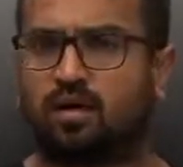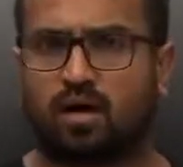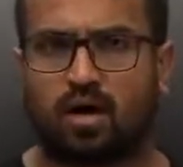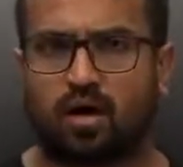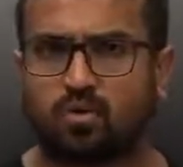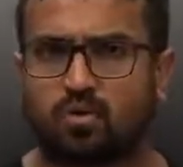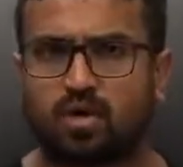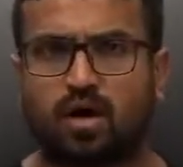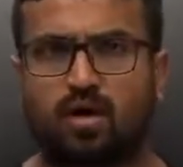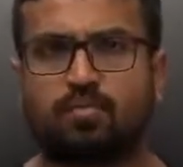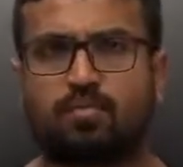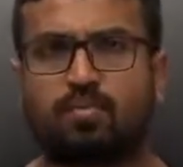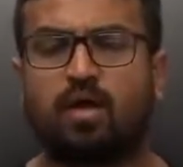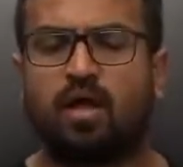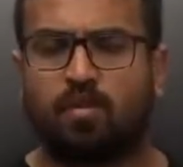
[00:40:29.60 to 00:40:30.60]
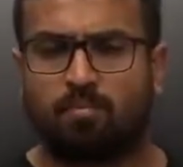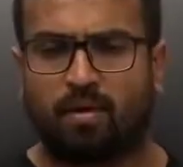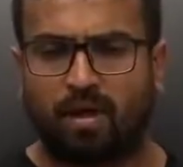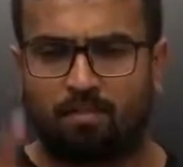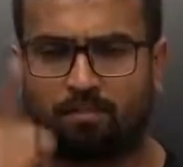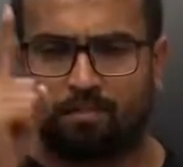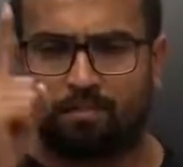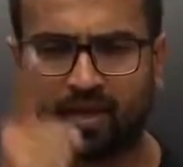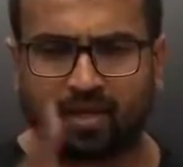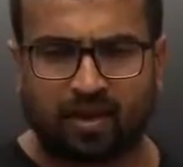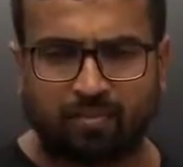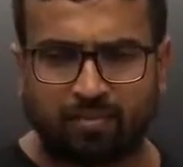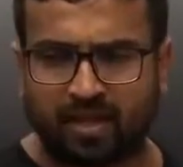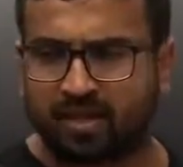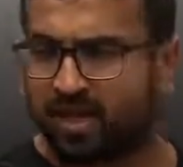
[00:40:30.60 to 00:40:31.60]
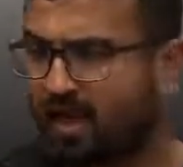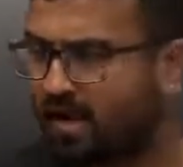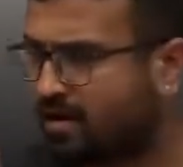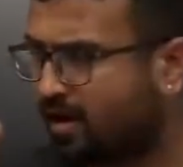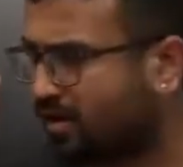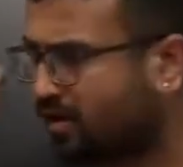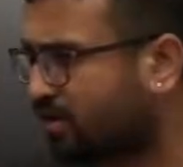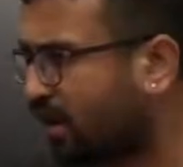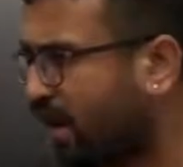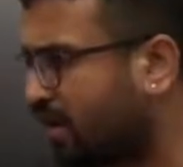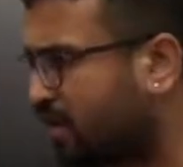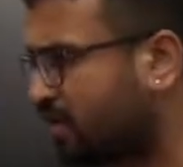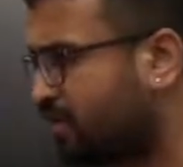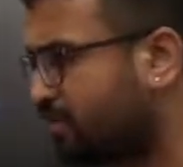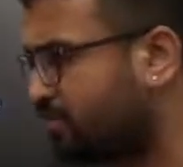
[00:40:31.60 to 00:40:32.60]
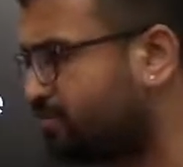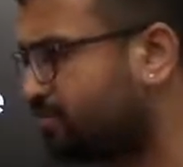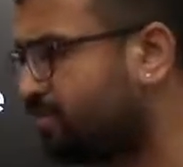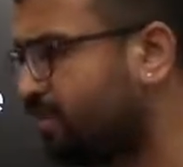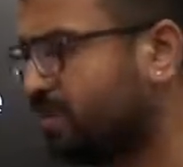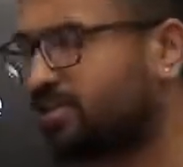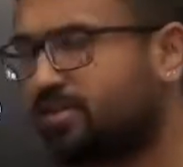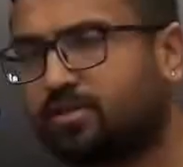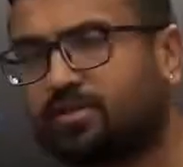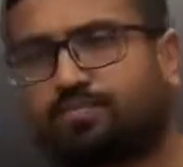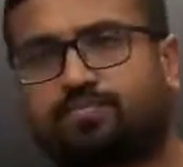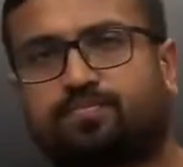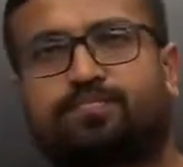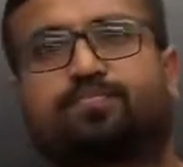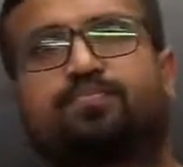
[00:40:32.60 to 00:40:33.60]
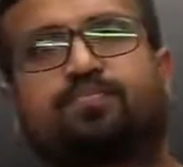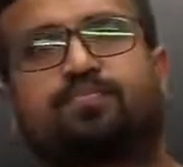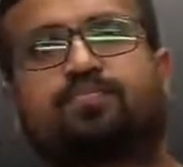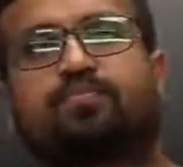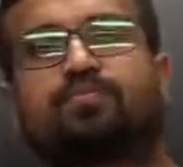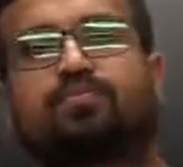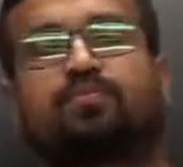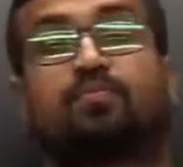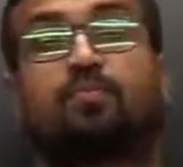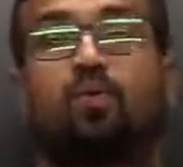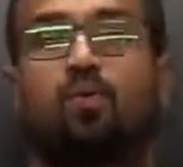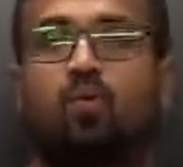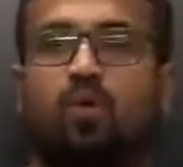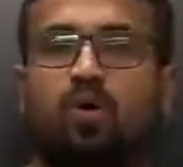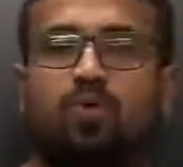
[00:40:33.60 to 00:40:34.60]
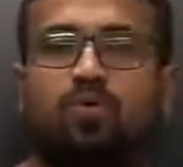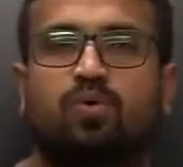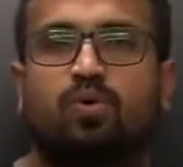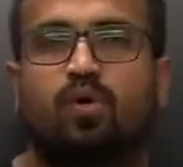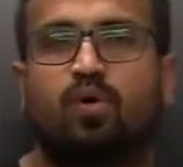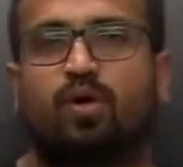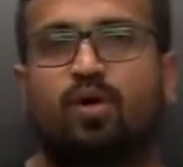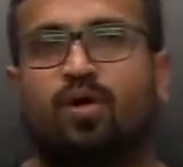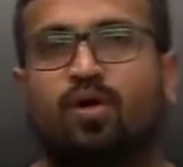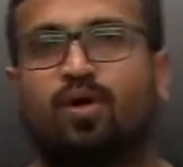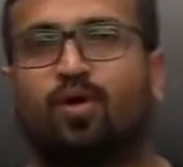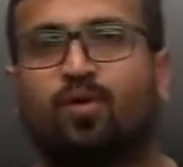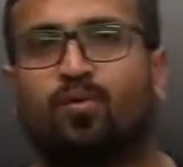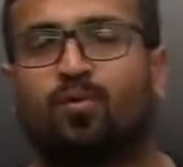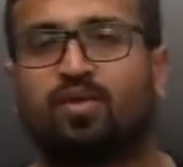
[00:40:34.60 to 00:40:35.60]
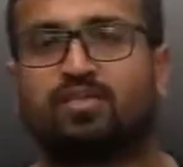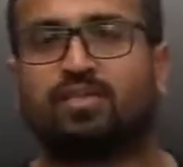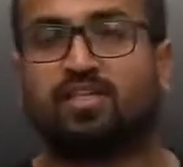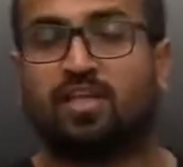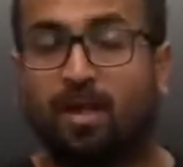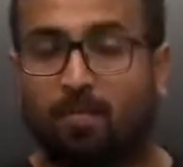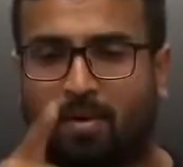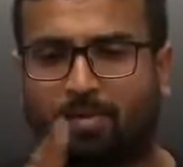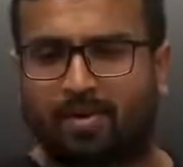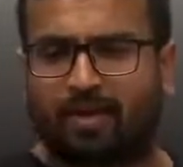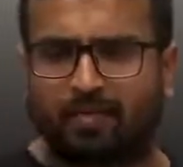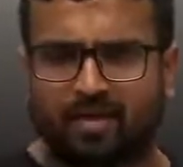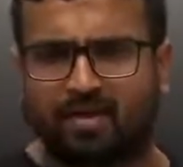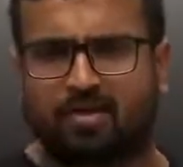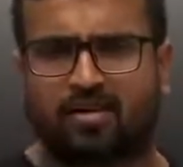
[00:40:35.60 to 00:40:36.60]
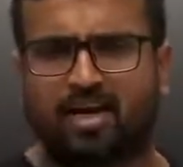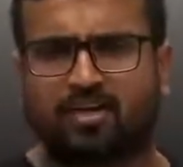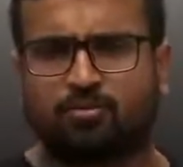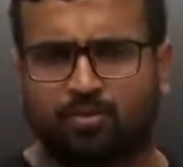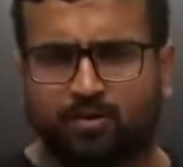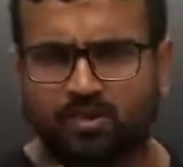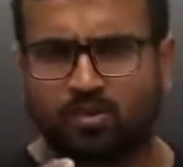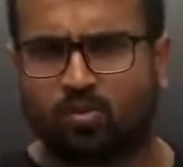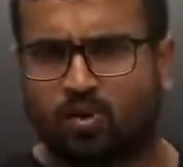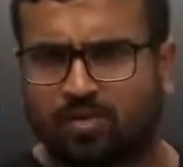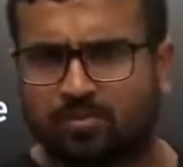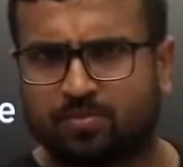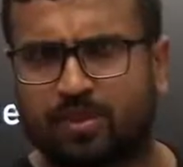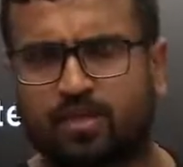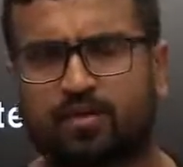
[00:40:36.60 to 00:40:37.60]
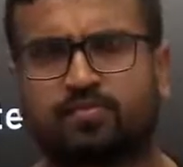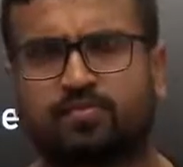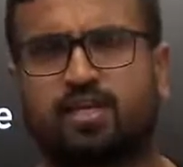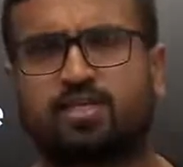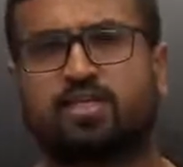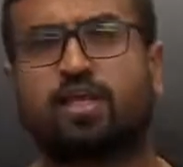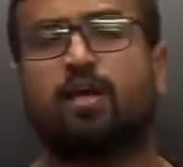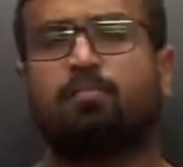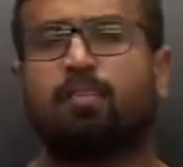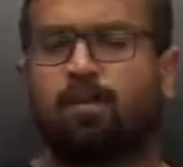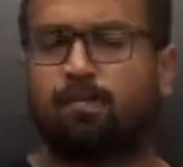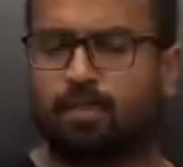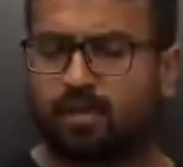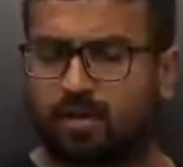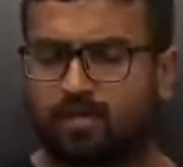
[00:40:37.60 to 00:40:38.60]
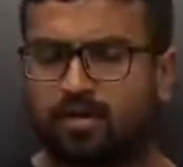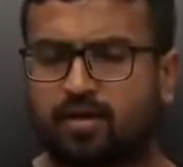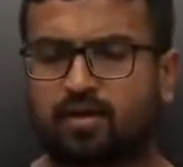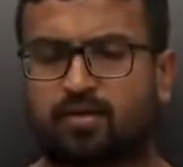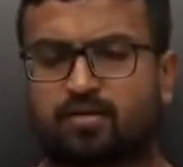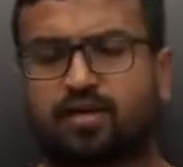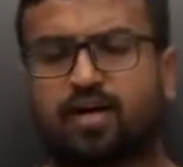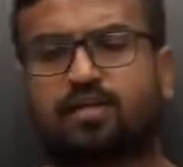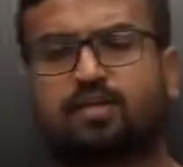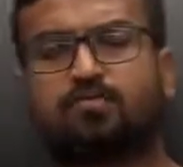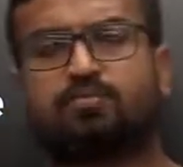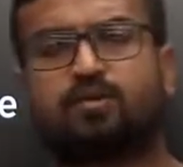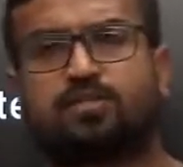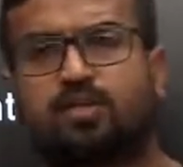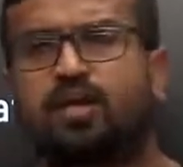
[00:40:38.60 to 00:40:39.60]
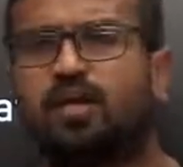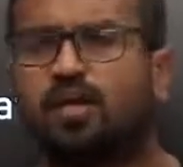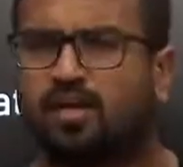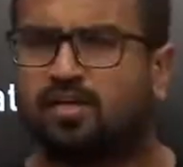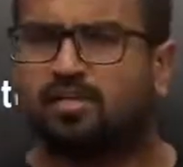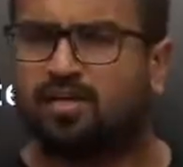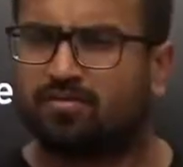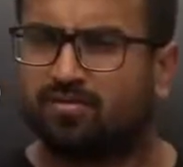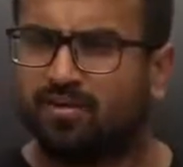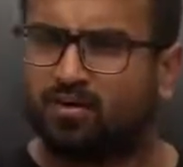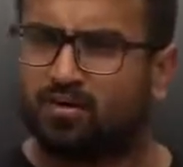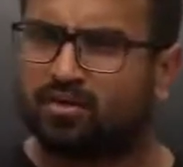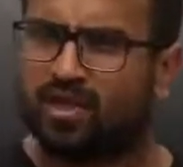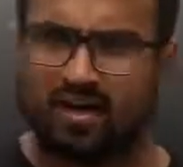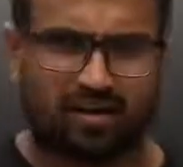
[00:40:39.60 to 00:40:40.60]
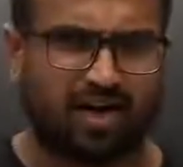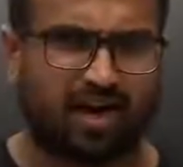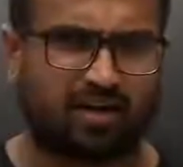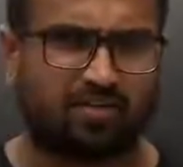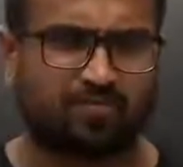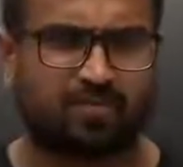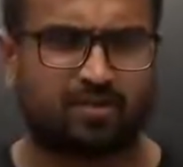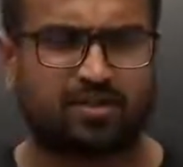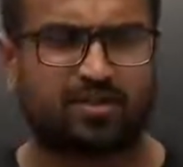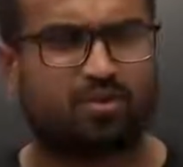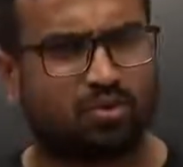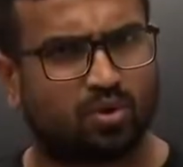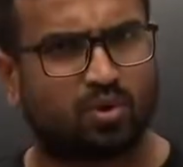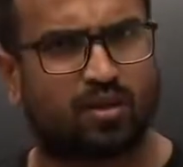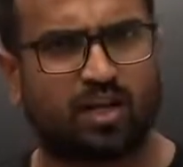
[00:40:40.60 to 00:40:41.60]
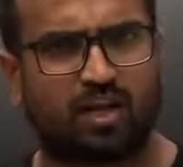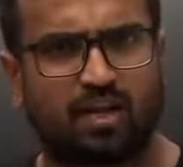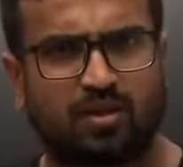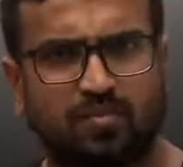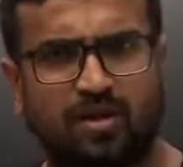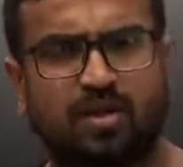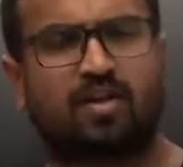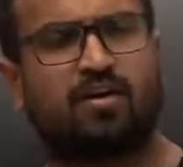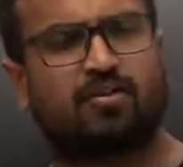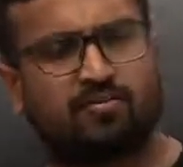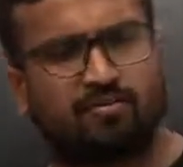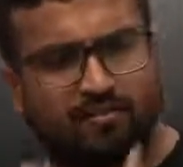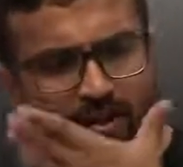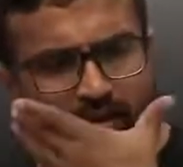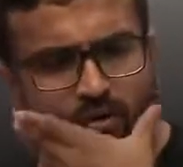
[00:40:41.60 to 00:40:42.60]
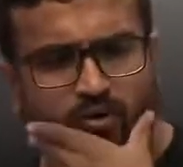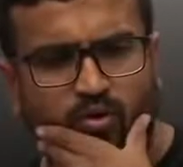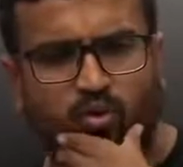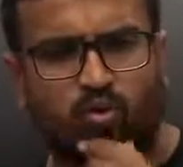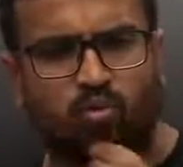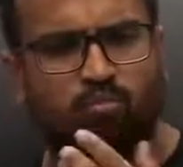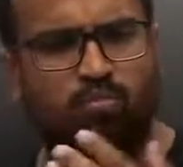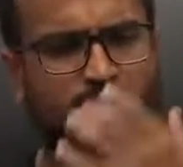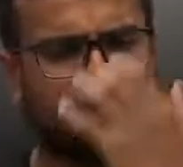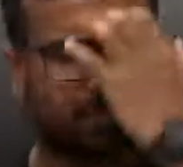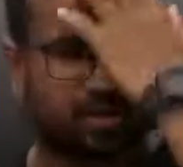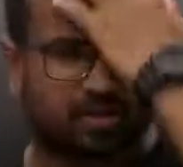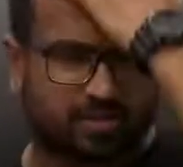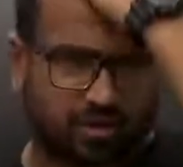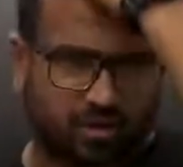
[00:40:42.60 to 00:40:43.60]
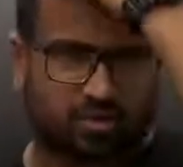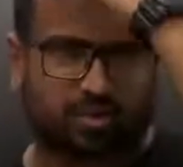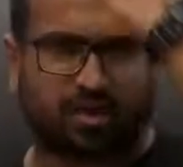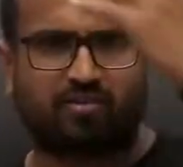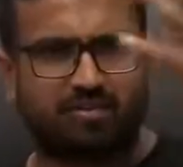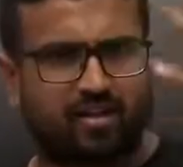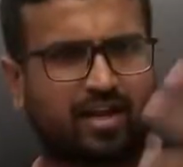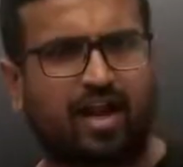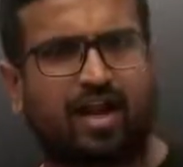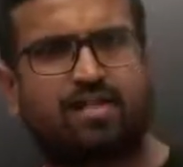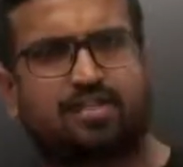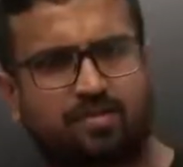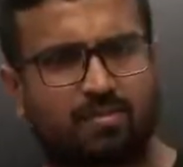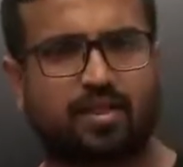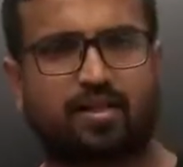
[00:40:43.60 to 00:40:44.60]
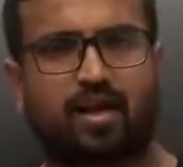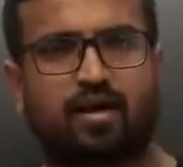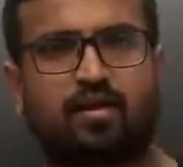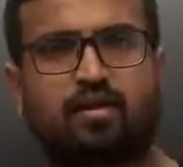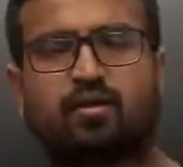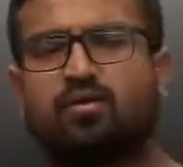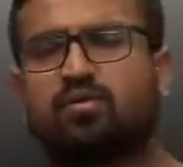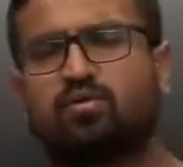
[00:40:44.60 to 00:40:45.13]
How come? By becoming an attractive person. Whoa! What's this? By becoming an attractive person, what is the meaning of this? By becoming an attractive person. Sir, when you say attractive person, do you really mean a well-groomed person looking very handsome like that?